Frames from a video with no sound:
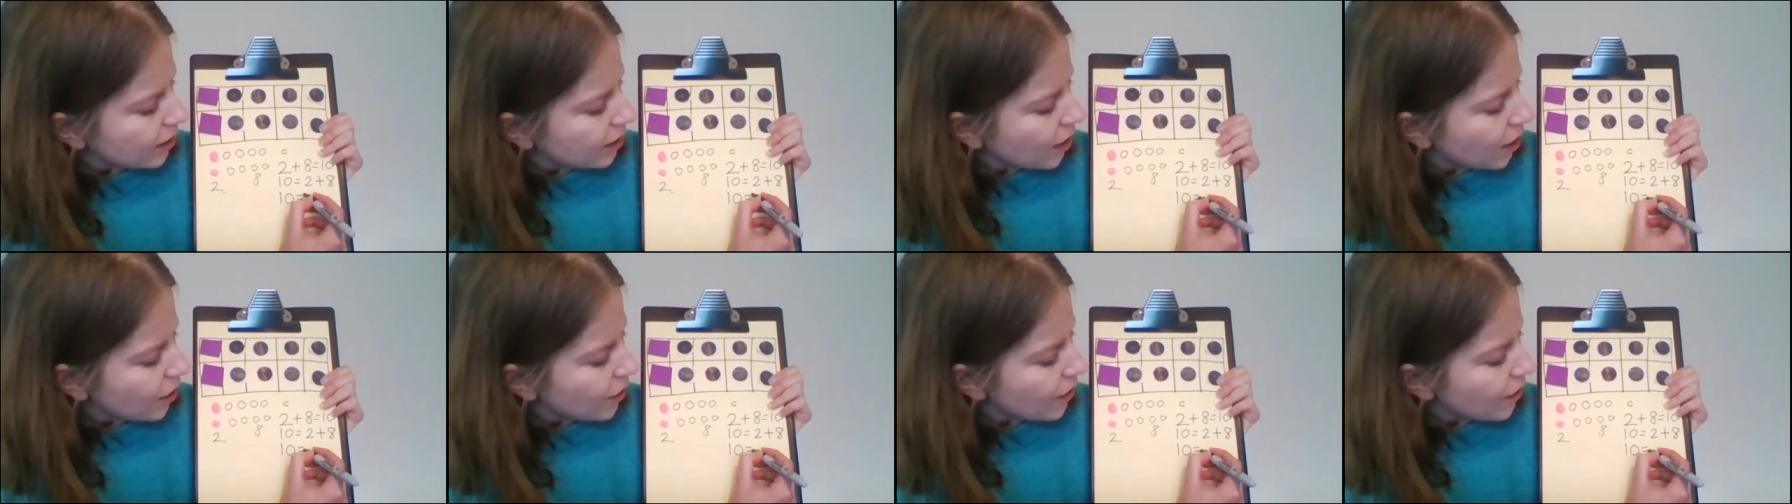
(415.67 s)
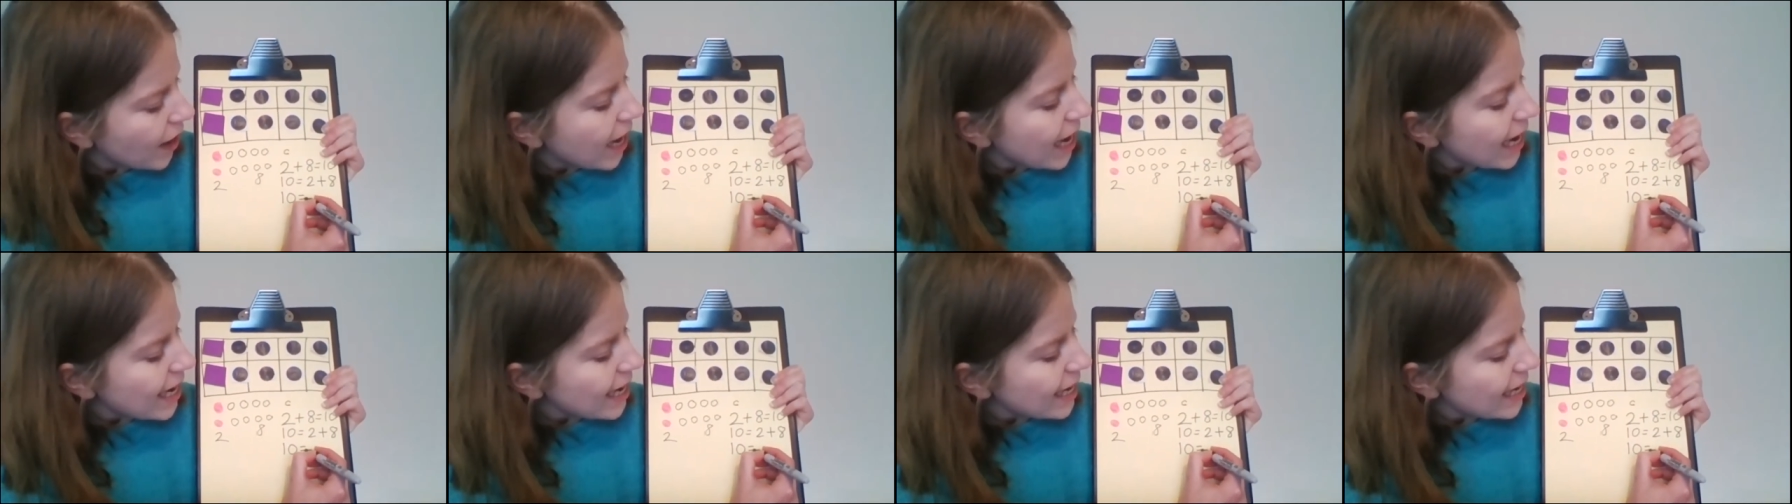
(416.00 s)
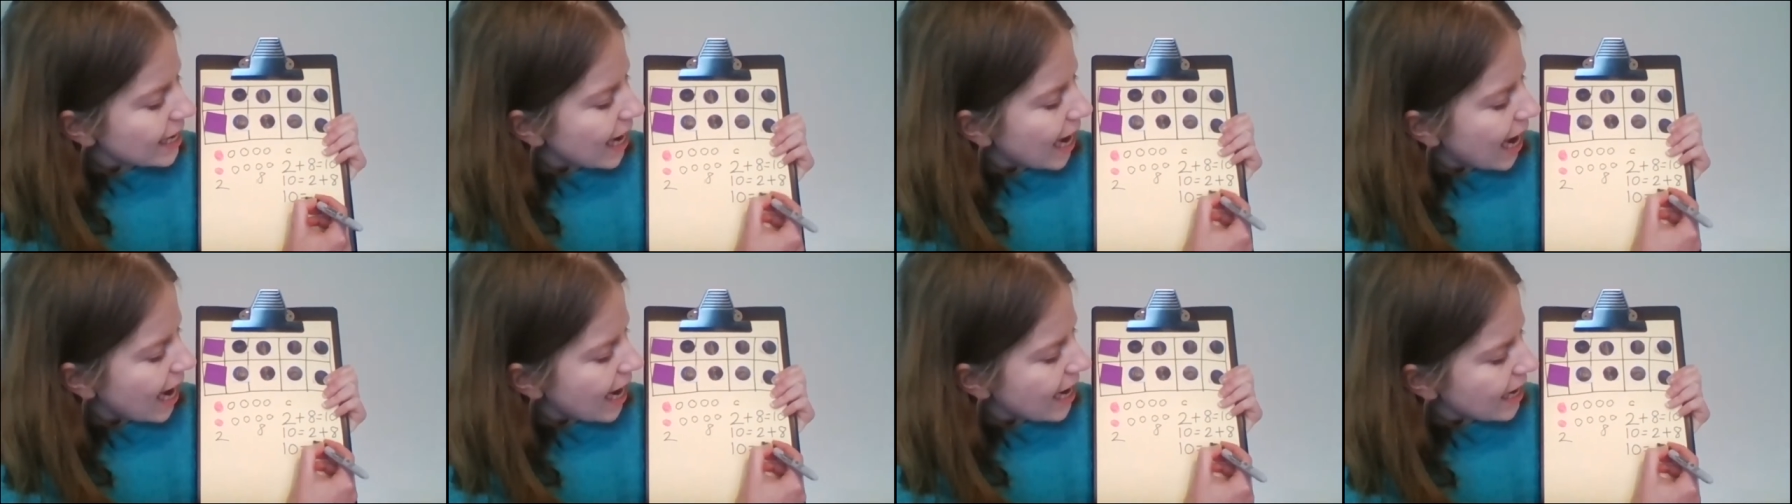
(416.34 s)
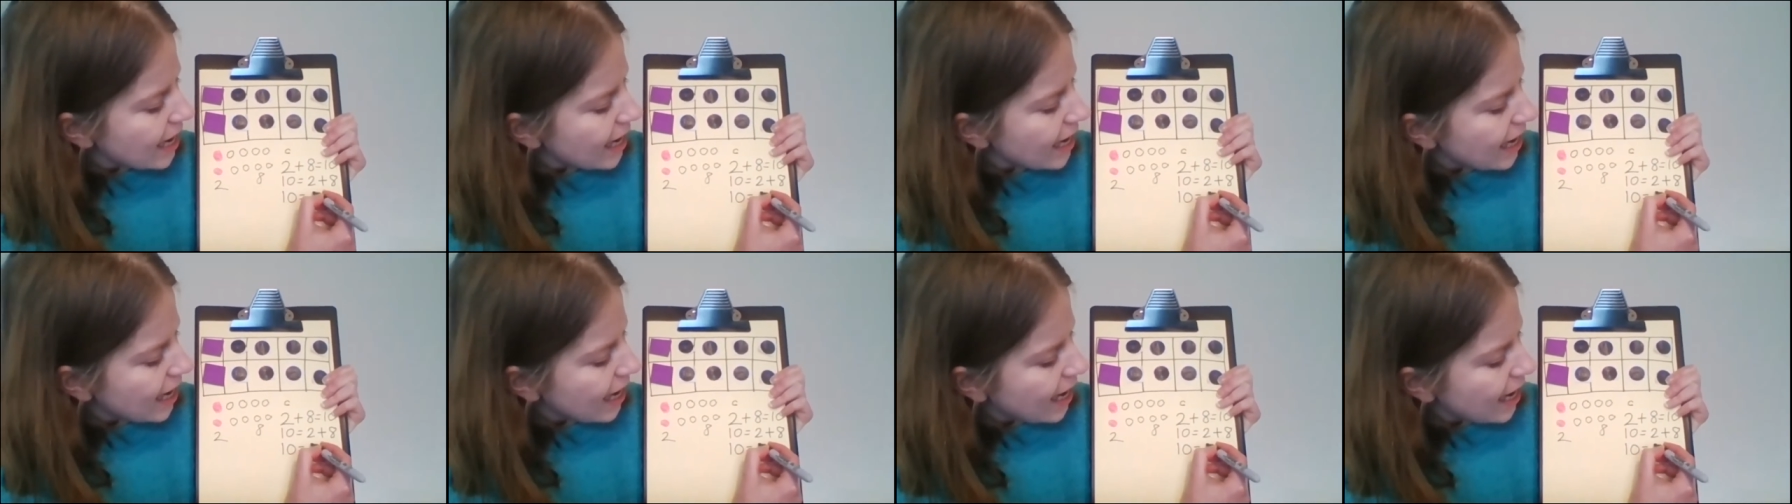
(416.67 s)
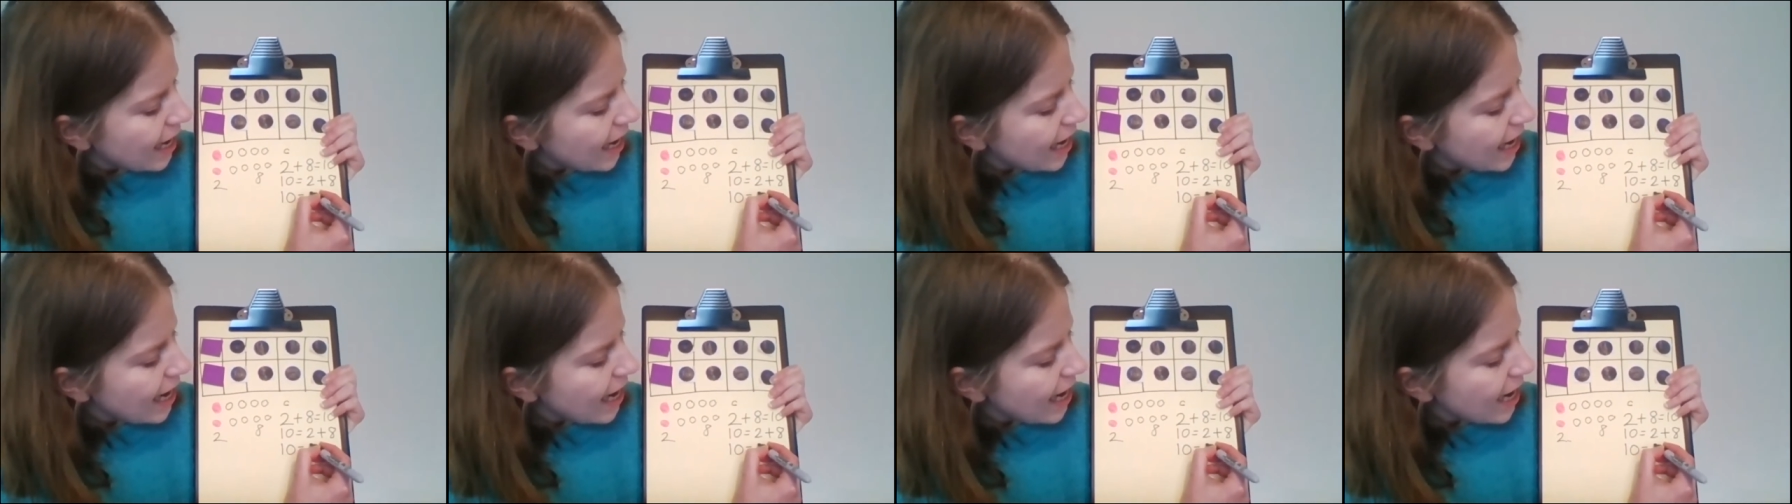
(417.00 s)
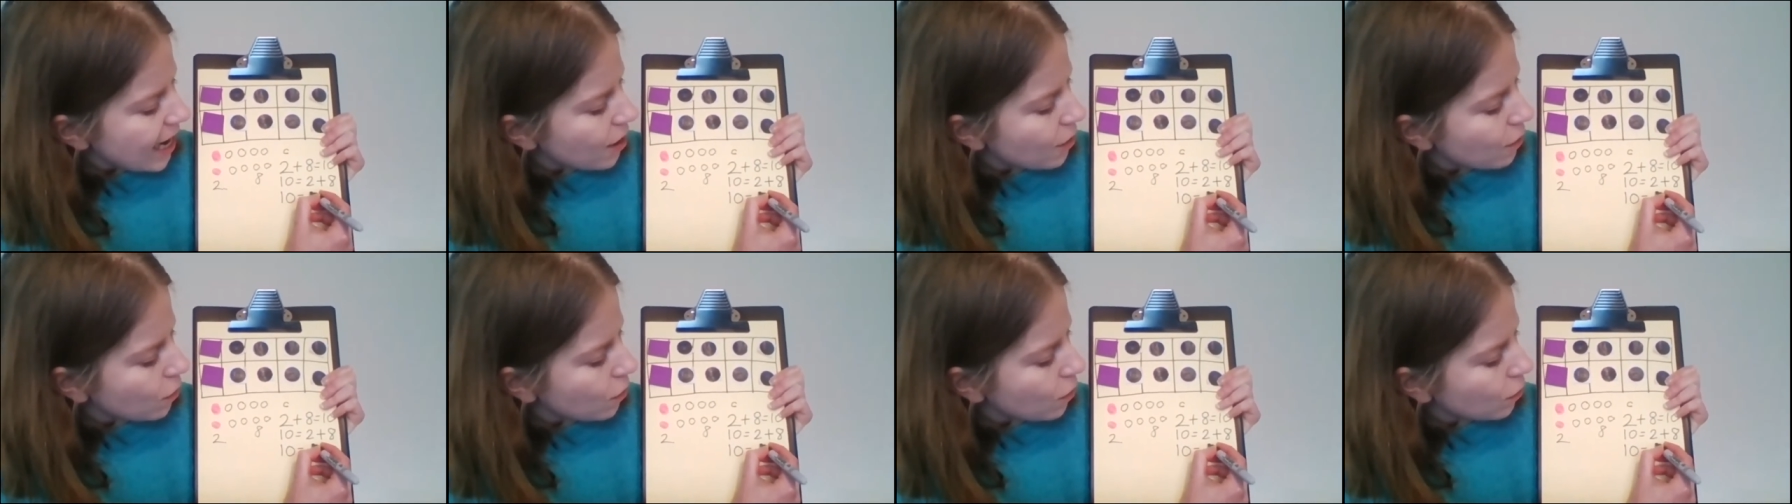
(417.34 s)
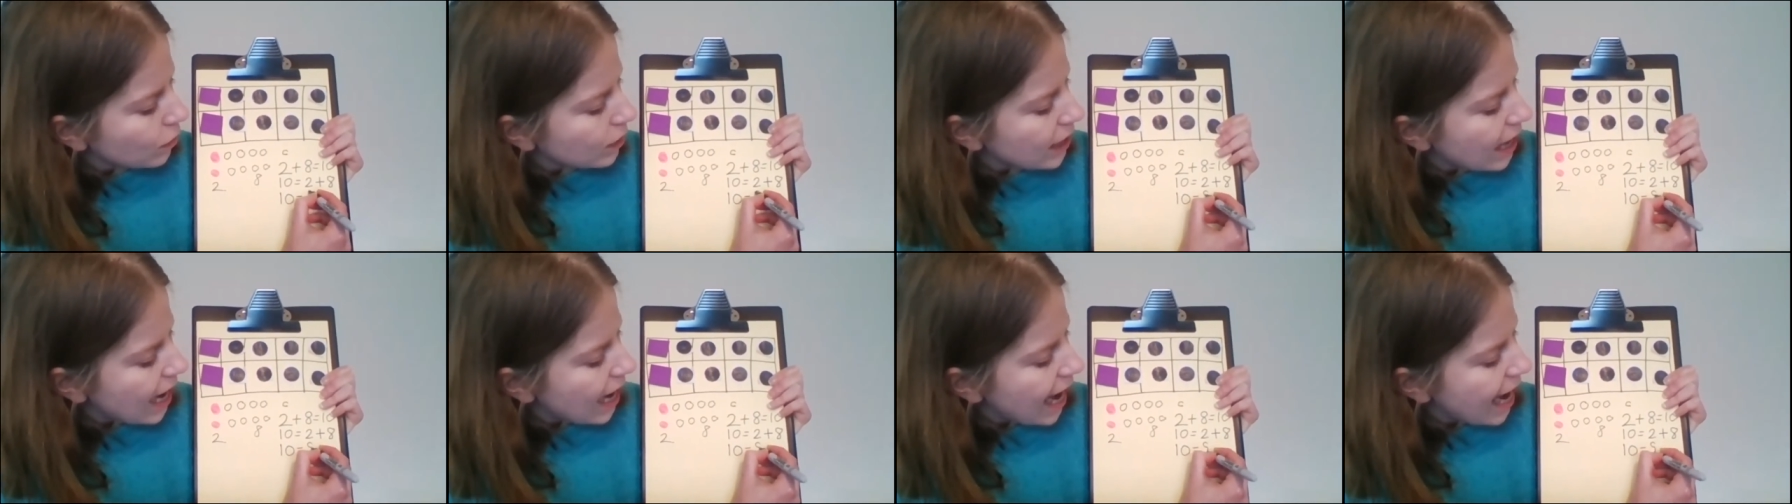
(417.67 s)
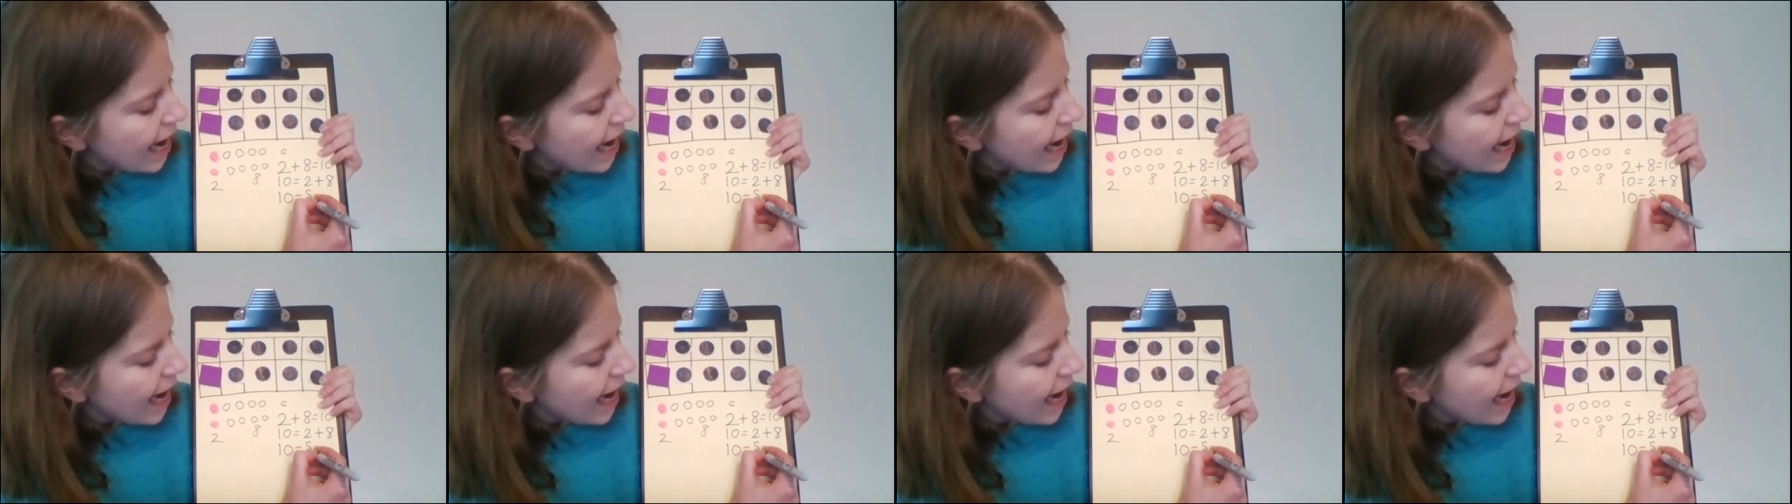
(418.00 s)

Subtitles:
So 10 equals